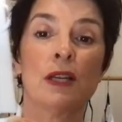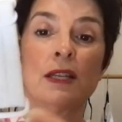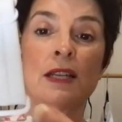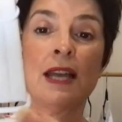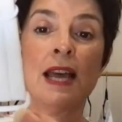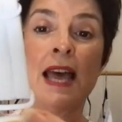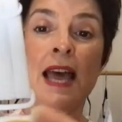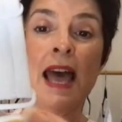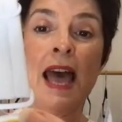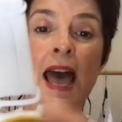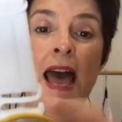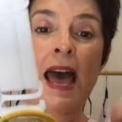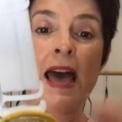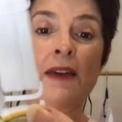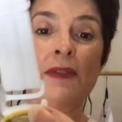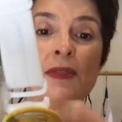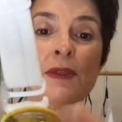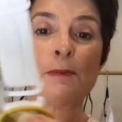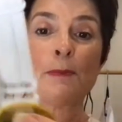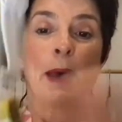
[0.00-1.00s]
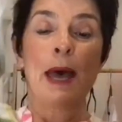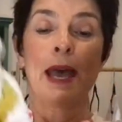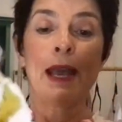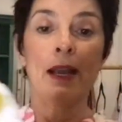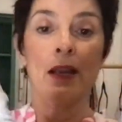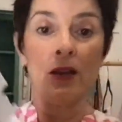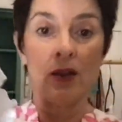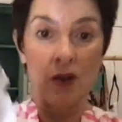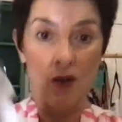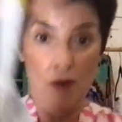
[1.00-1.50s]
it at the
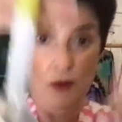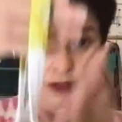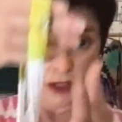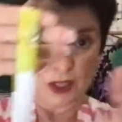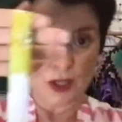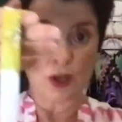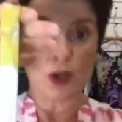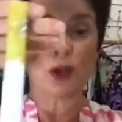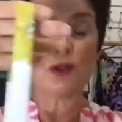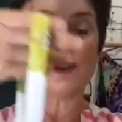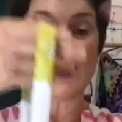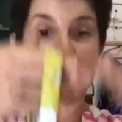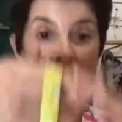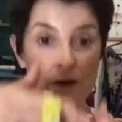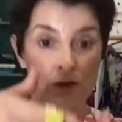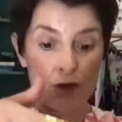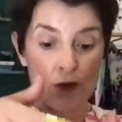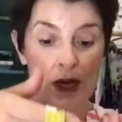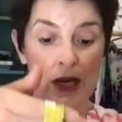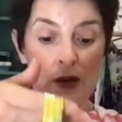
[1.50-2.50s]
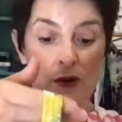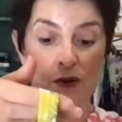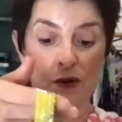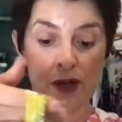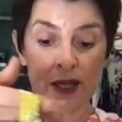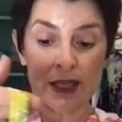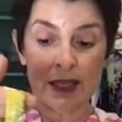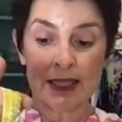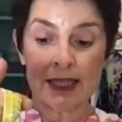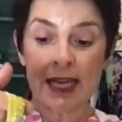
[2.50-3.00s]
back, cross it over and rehook
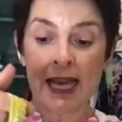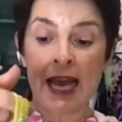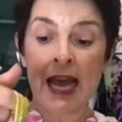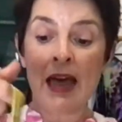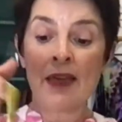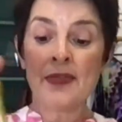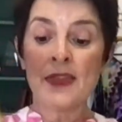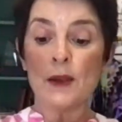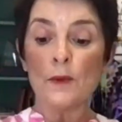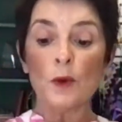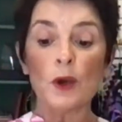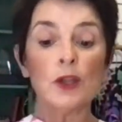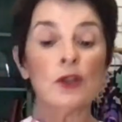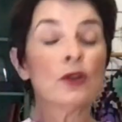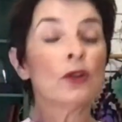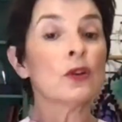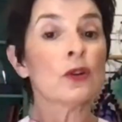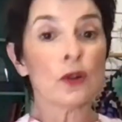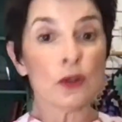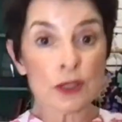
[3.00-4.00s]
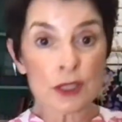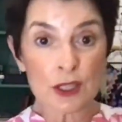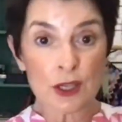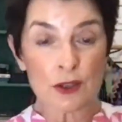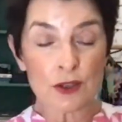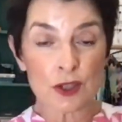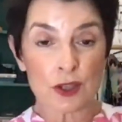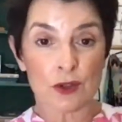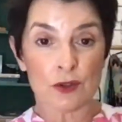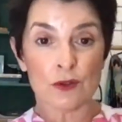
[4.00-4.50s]
it. Then what you could also
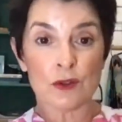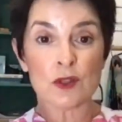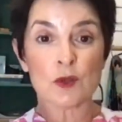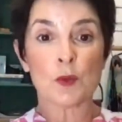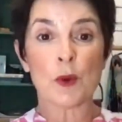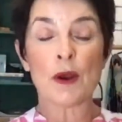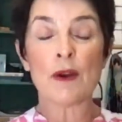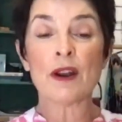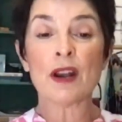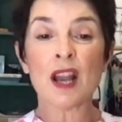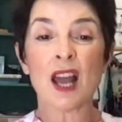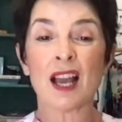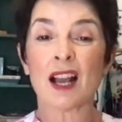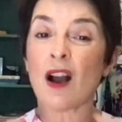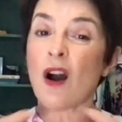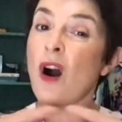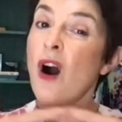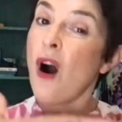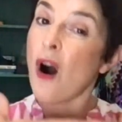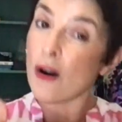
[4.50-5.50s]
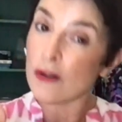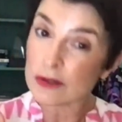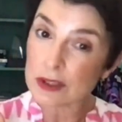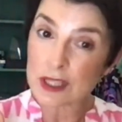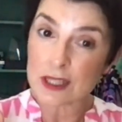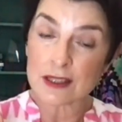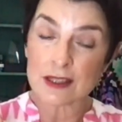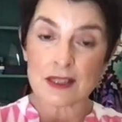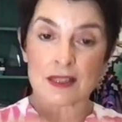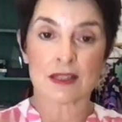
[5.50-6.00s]
do is wear it like a
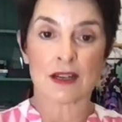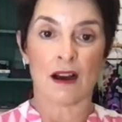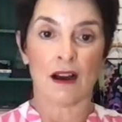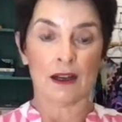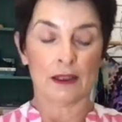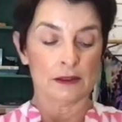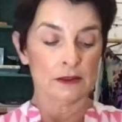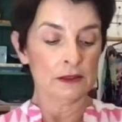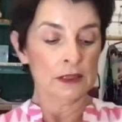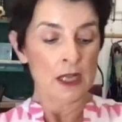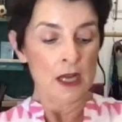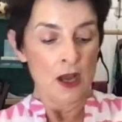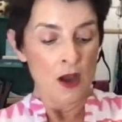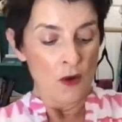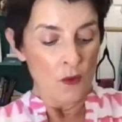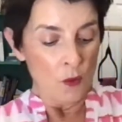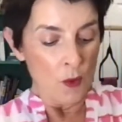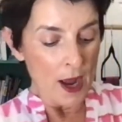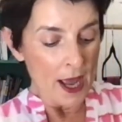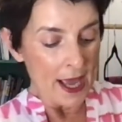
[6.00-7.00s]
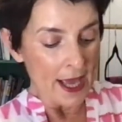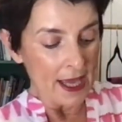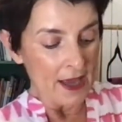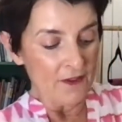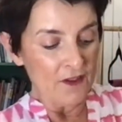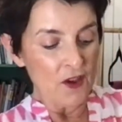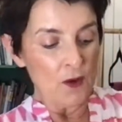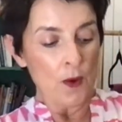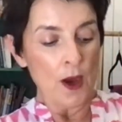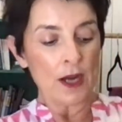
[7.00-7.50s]
halter style, where
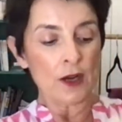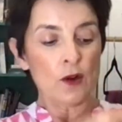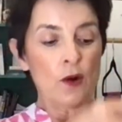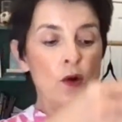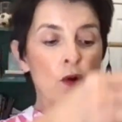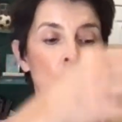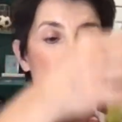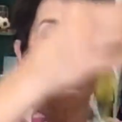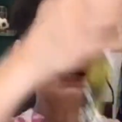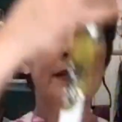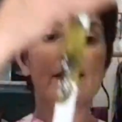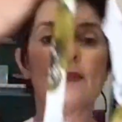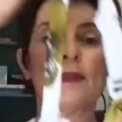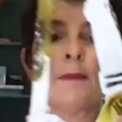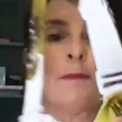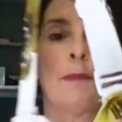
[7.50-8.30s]
if you unhook it at the